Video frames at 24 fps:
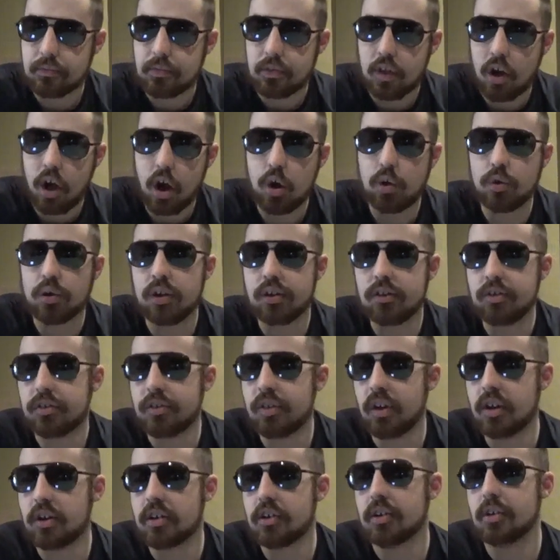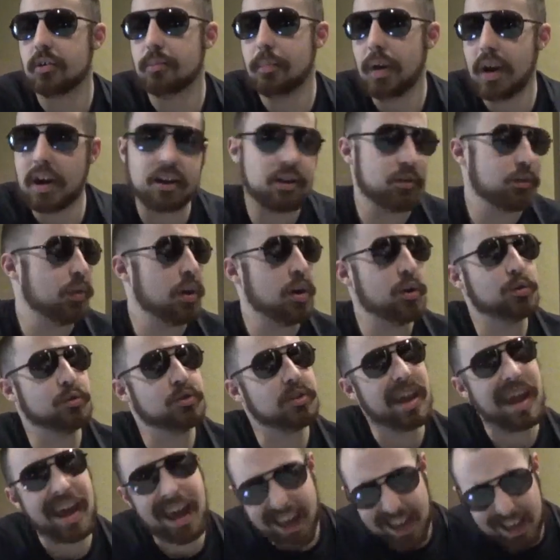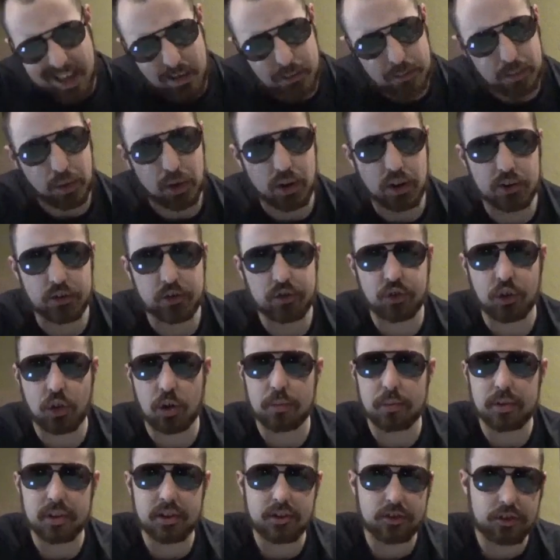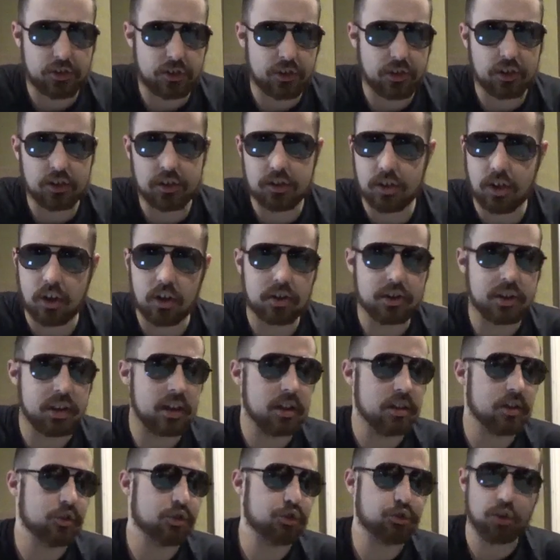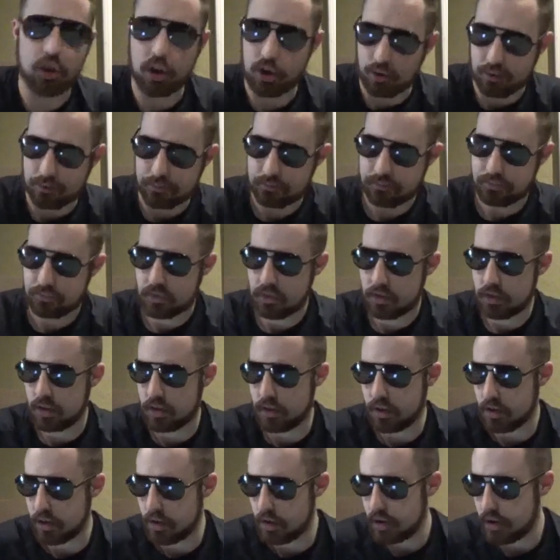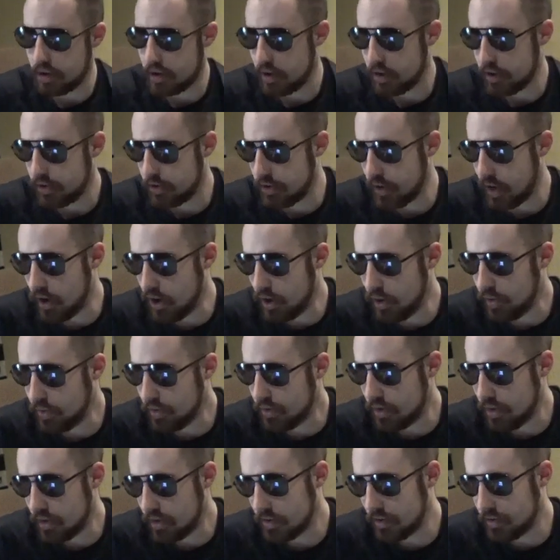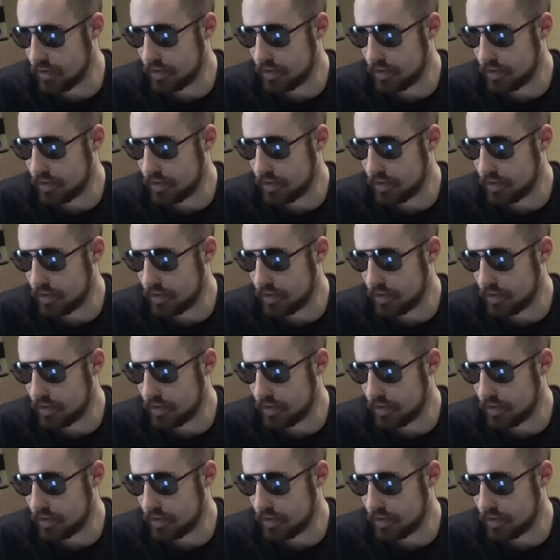Otis, Tucker, Mandy Rose, and Braun Strowman stood tall to end the show. So,